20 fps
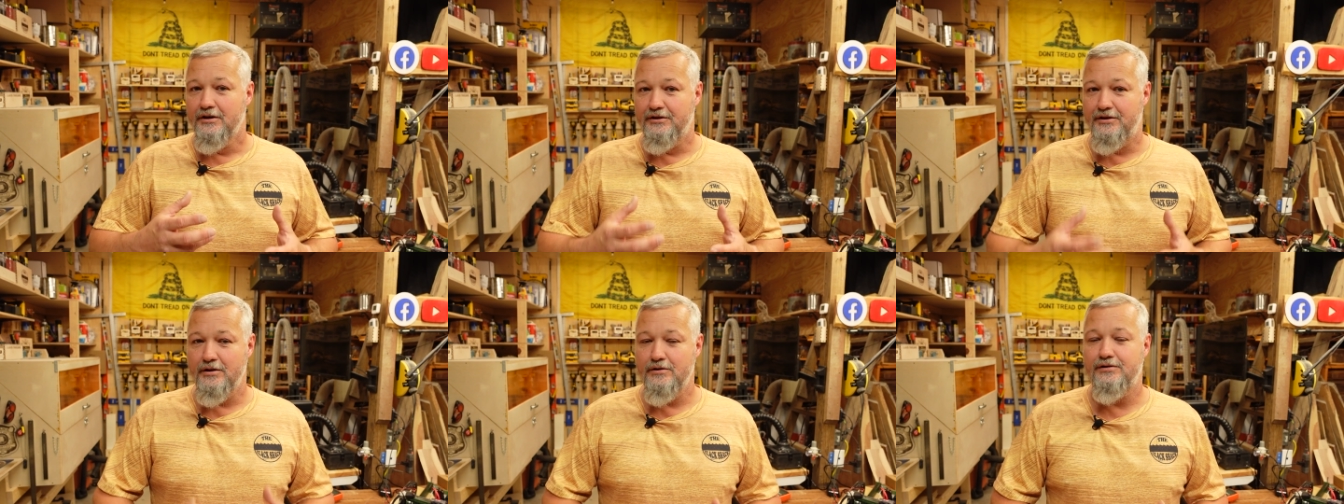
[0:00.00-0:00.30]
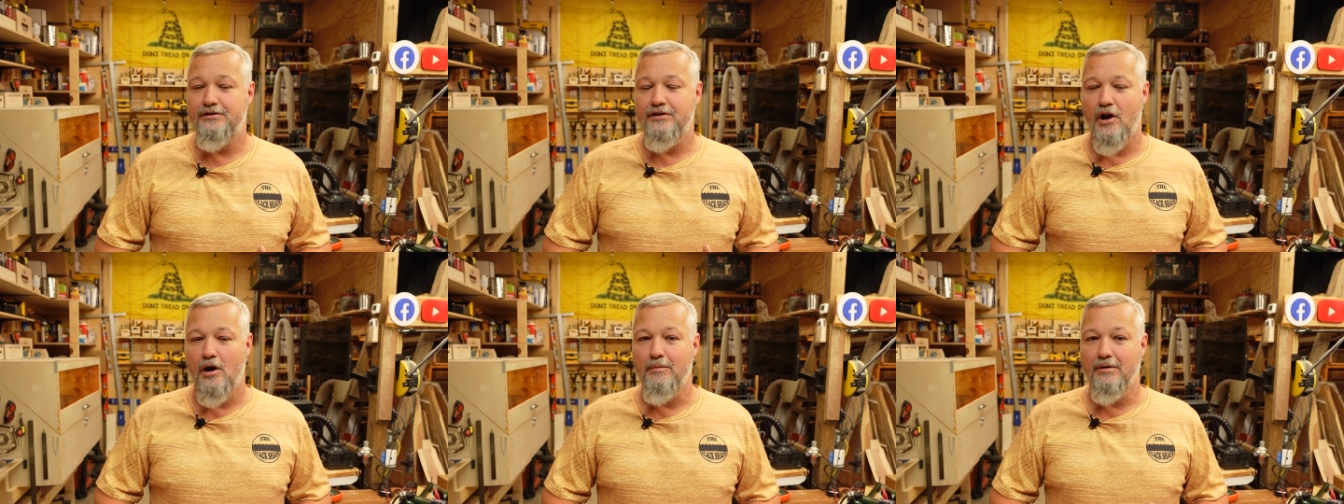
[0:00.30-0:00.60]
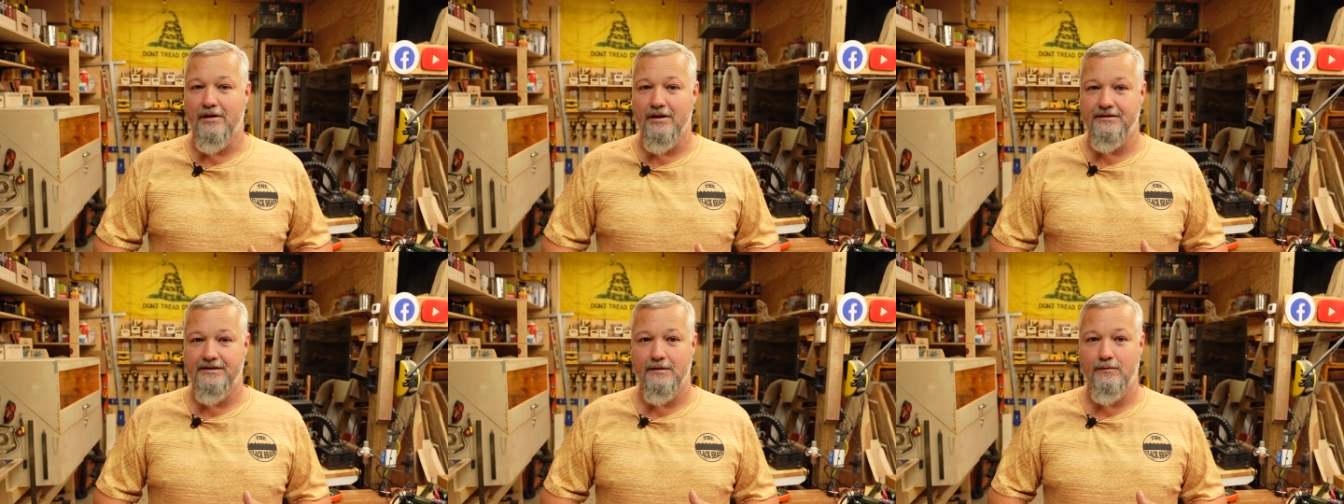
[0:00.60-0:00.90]
do so
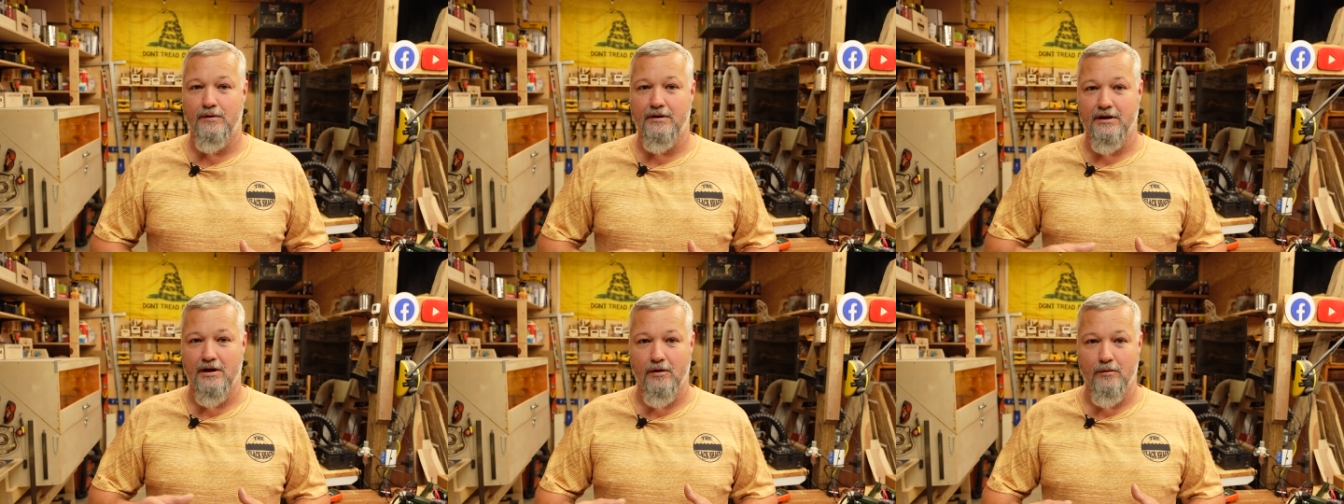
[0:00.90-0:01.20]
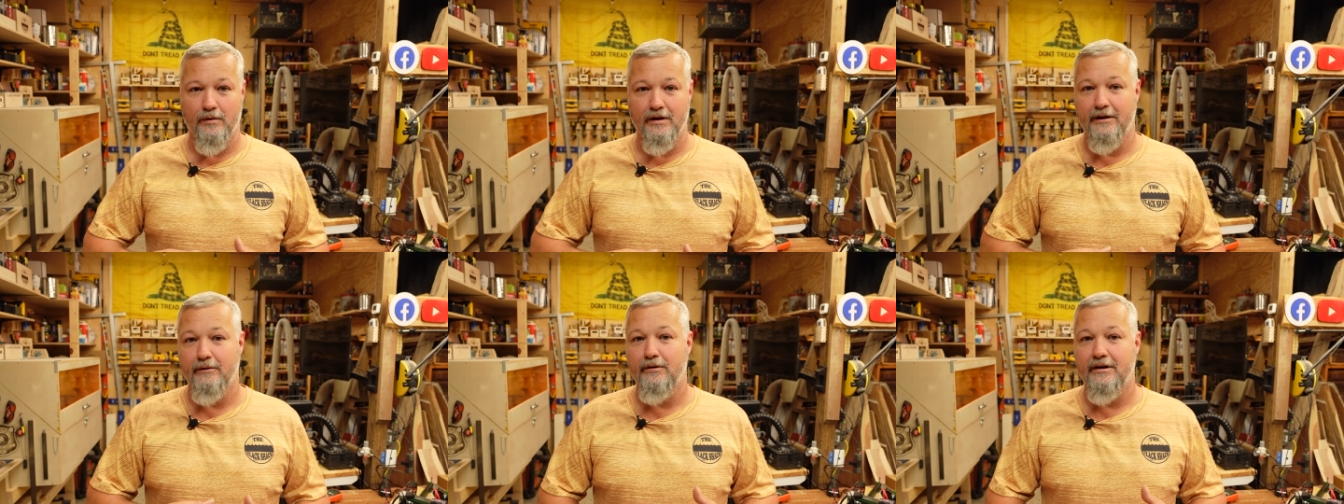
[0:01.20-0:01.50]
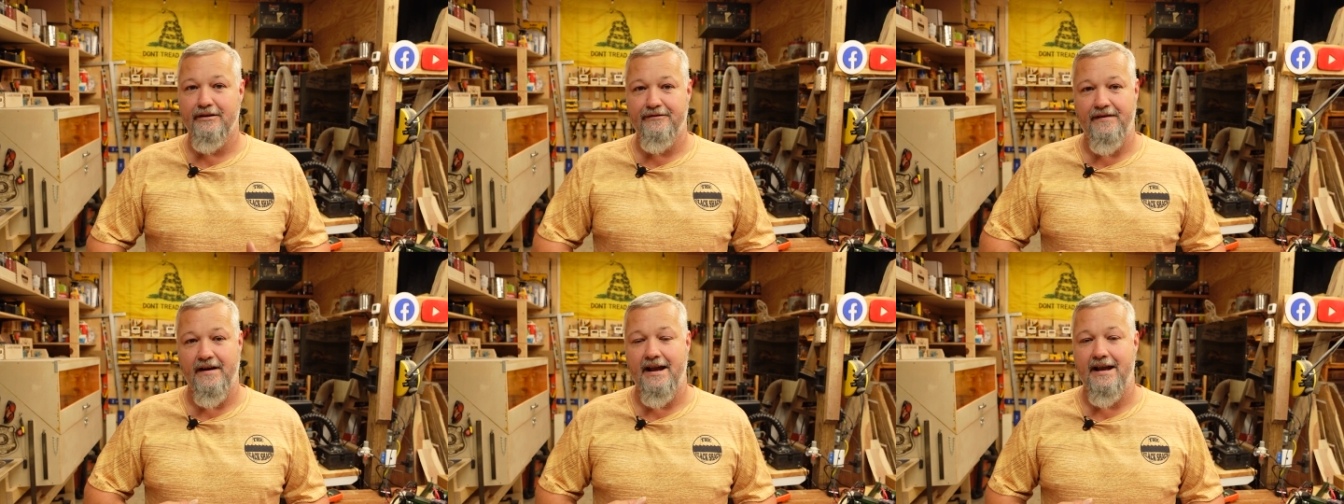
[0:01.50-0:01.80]
because they want to go really,
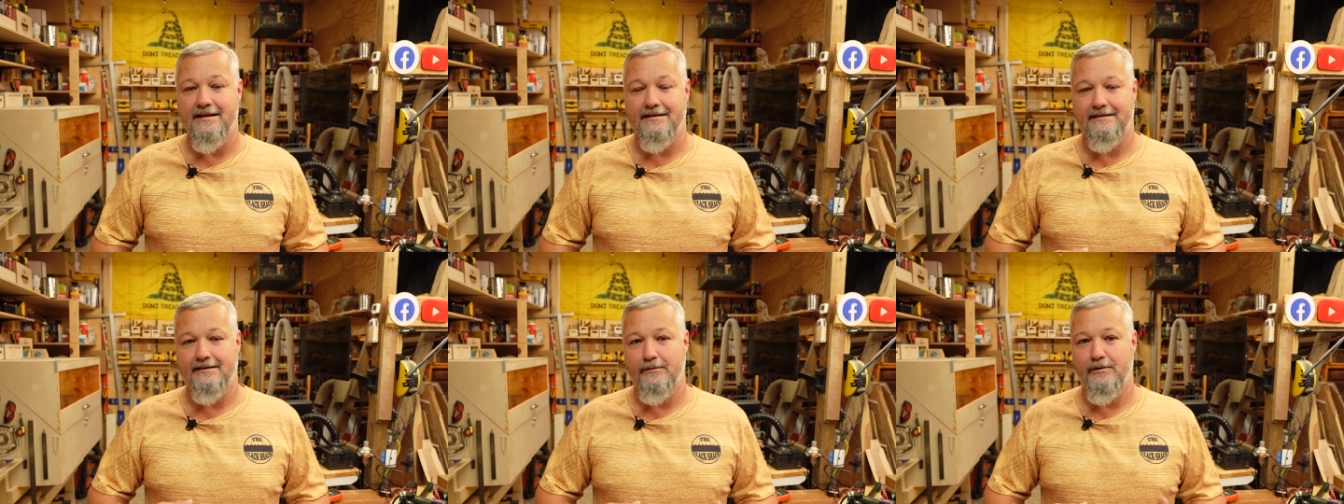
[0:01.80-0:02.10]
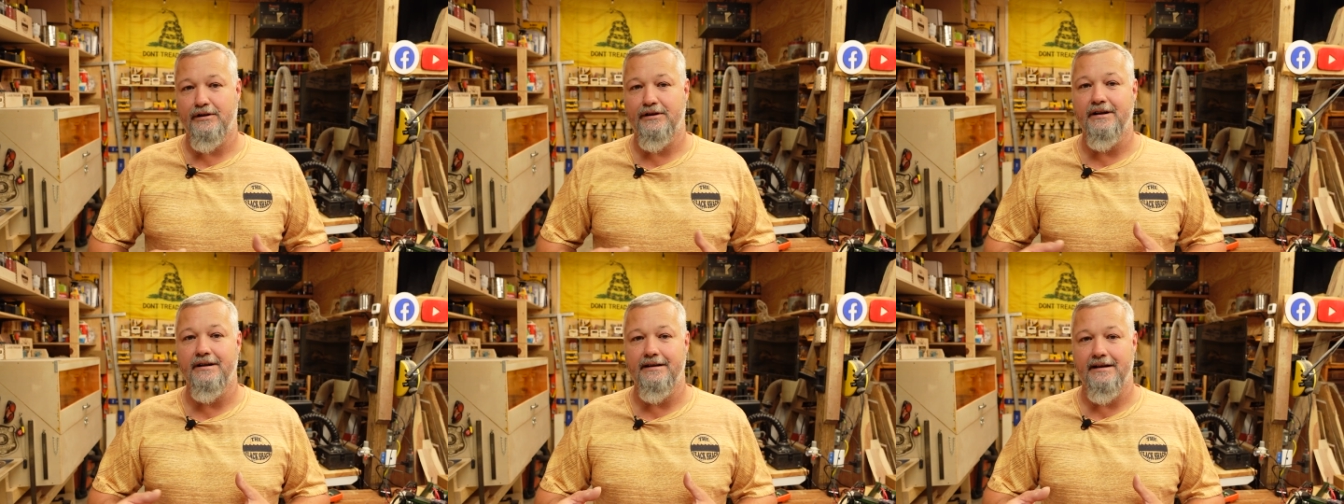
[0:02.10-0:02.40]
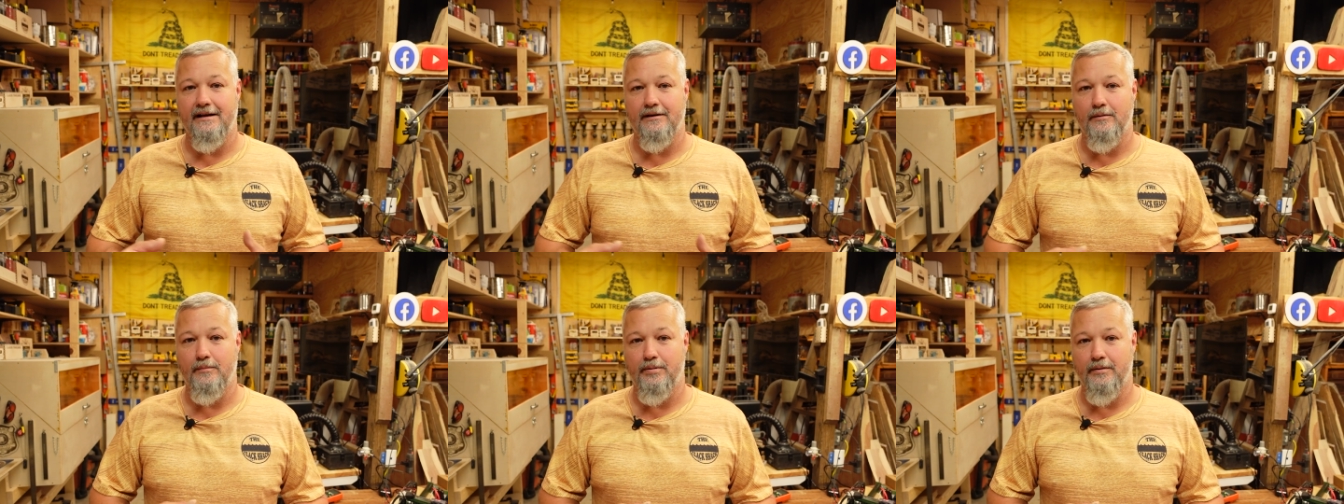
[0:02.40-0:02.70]
really fast. They want to cut
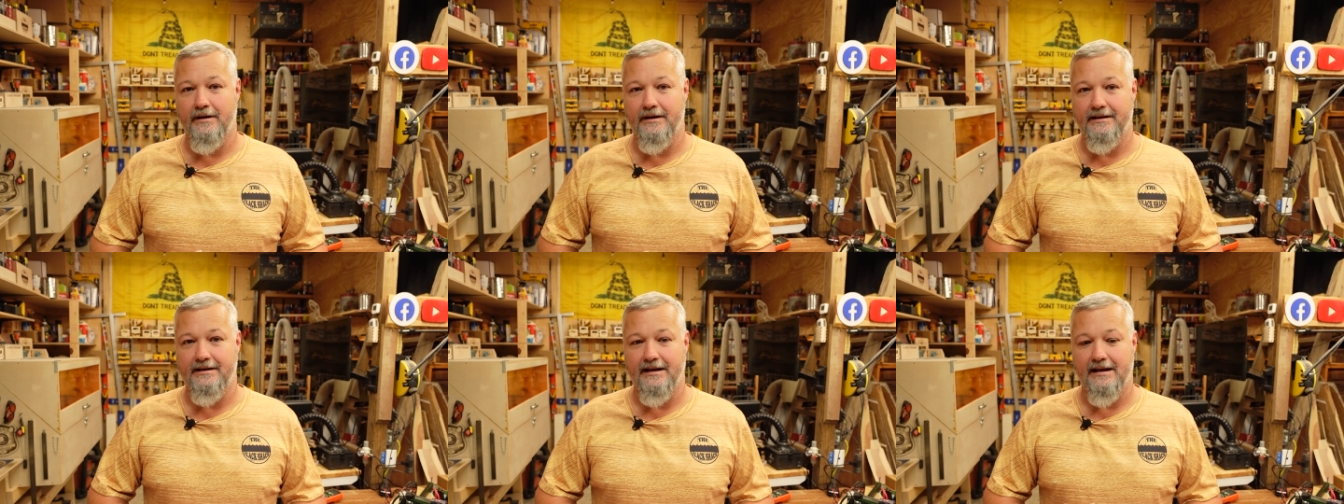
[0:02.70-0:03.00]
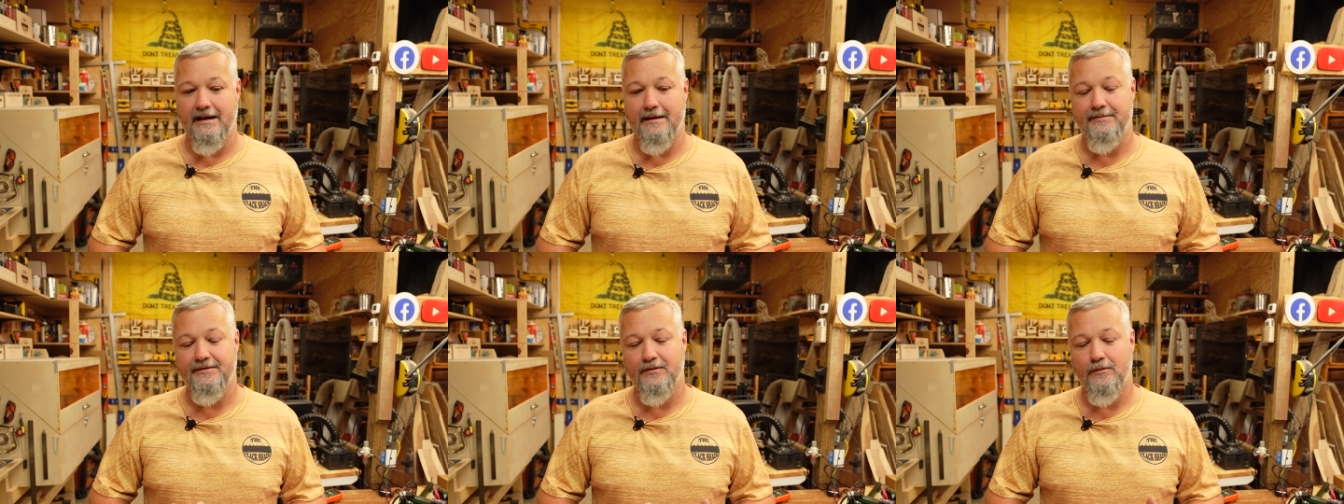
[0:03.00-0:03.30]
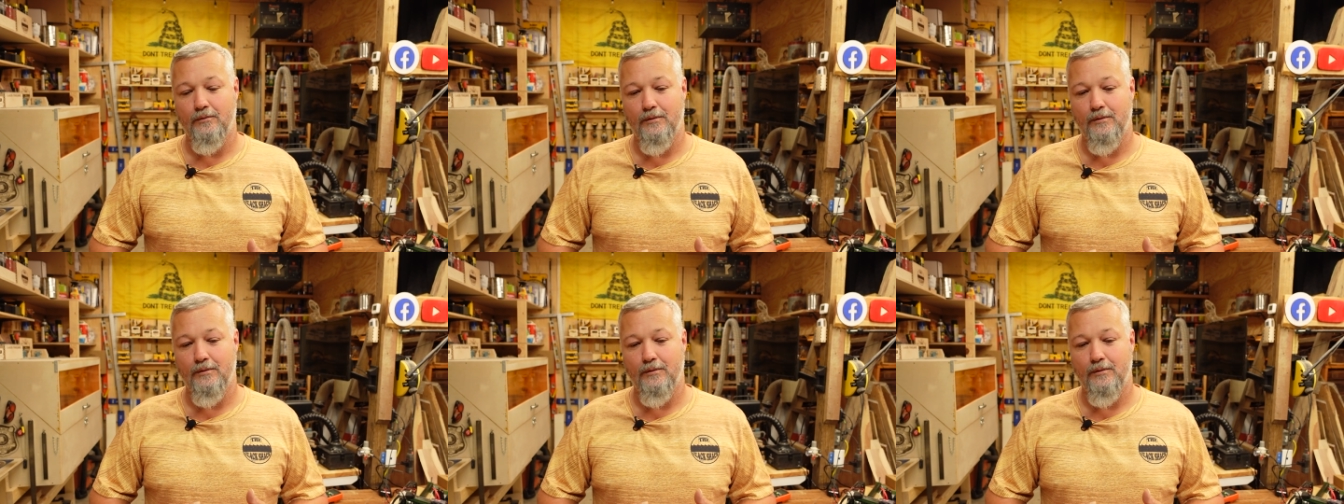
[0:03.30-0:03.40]
down on print times.